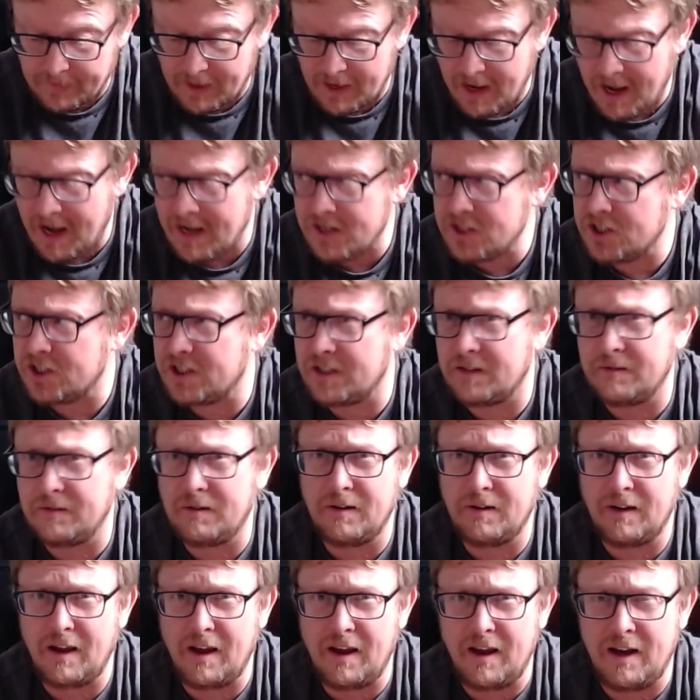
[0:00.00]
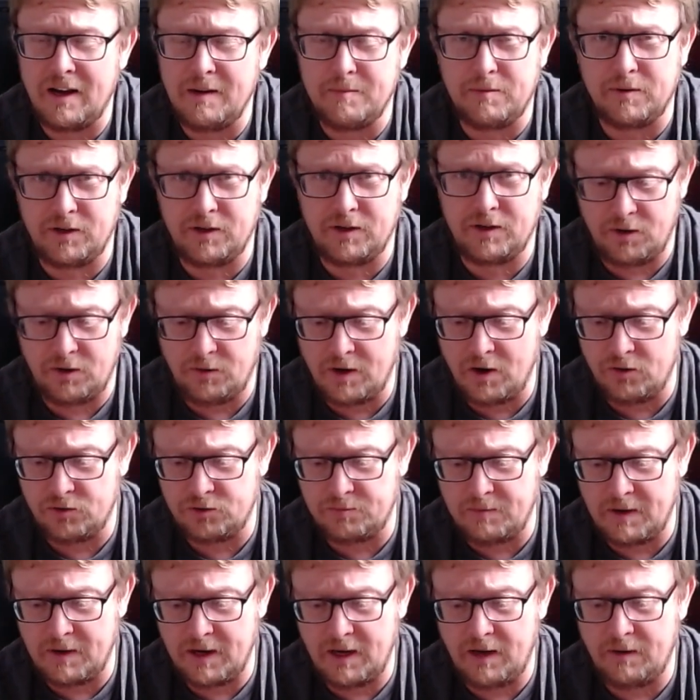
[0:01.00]
As anybody who
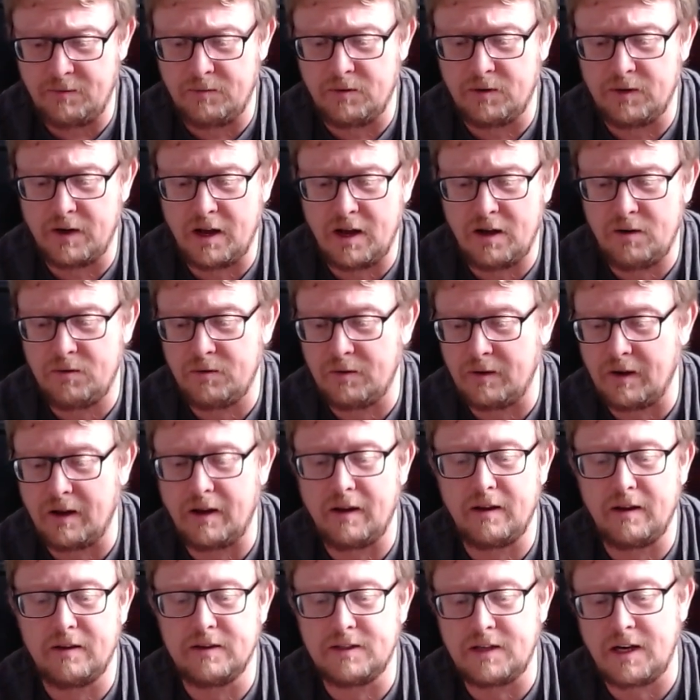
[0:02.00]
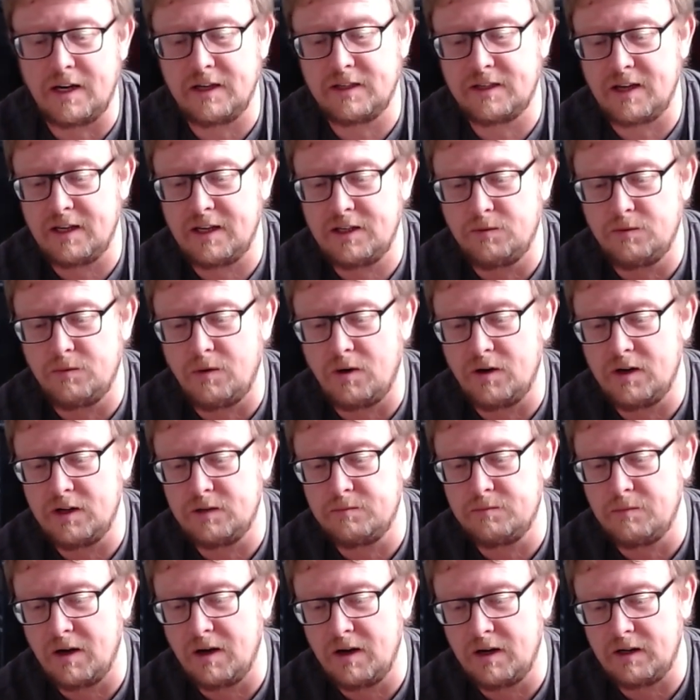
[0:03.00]
knows me will know, ZX81
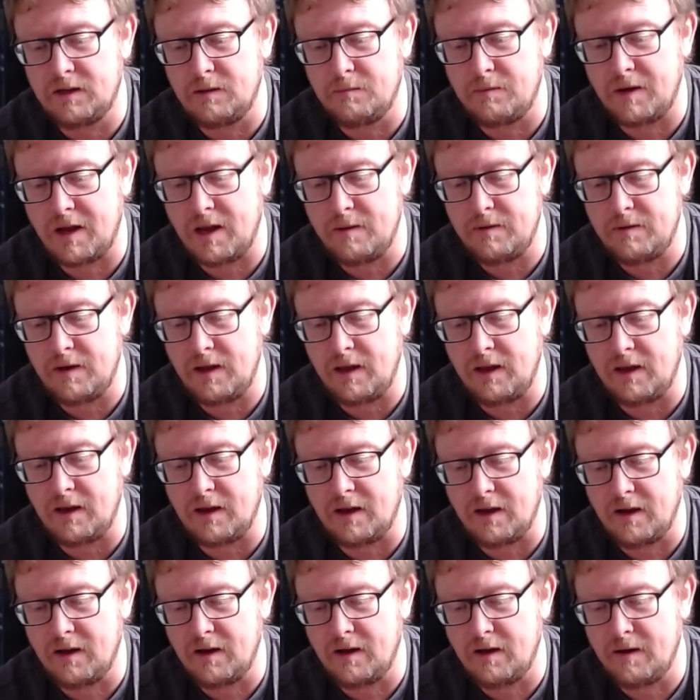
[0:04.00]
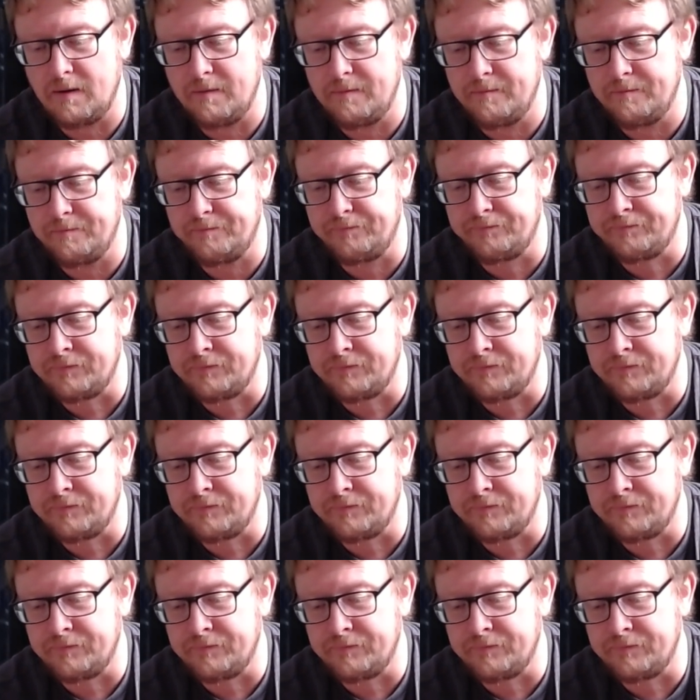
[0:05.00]
is my little baby. My